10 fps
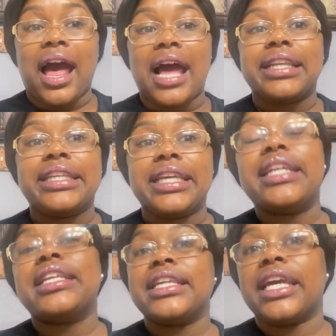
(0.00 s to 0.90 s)
I
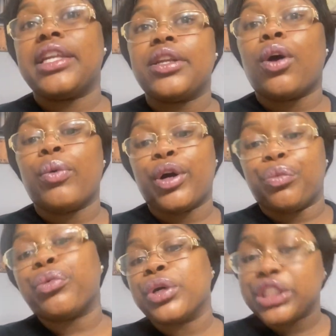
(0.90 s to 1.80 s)
didn't let no
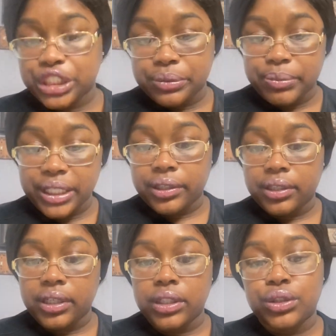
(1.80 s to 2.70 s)
one rush me
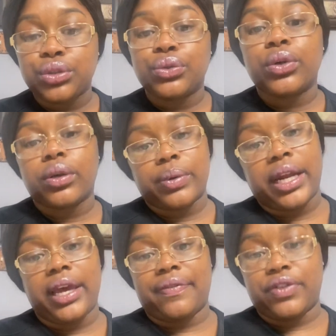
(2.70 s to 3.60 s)
into doing
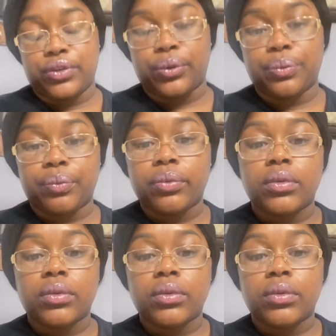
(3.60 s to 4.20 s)
what I had to do.